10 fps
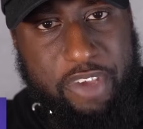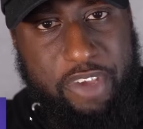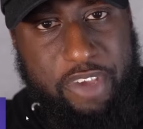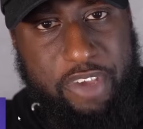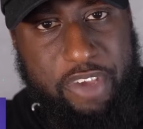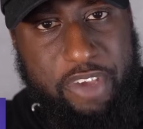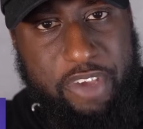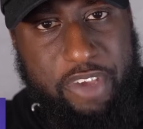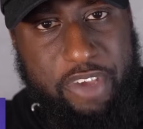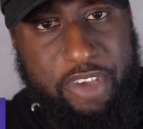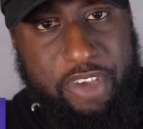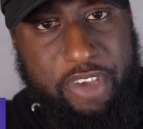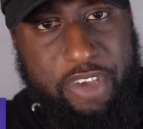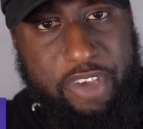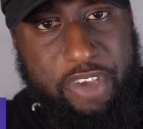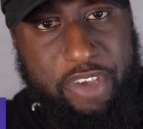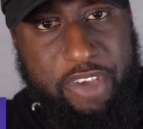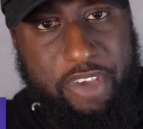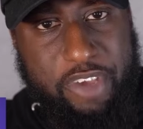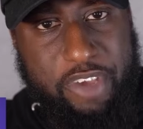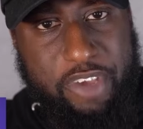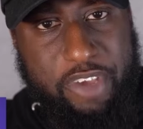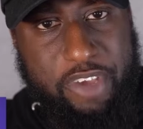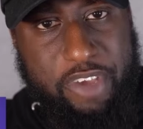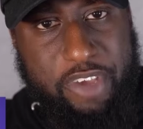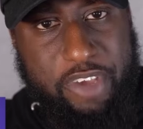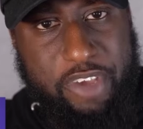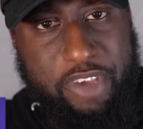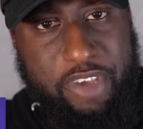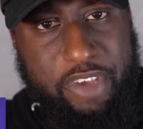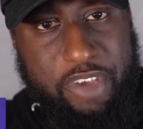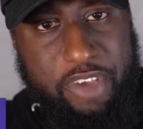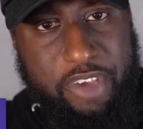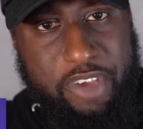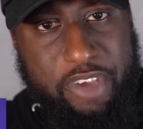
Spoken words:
This person isn't speaking.